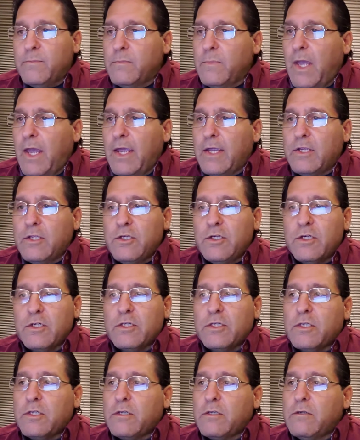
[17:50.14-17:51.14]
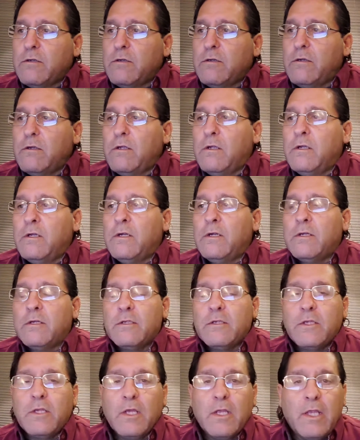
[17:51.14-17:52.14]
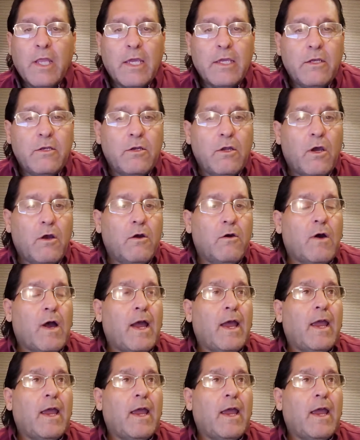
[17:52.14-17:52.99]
And just to let you know,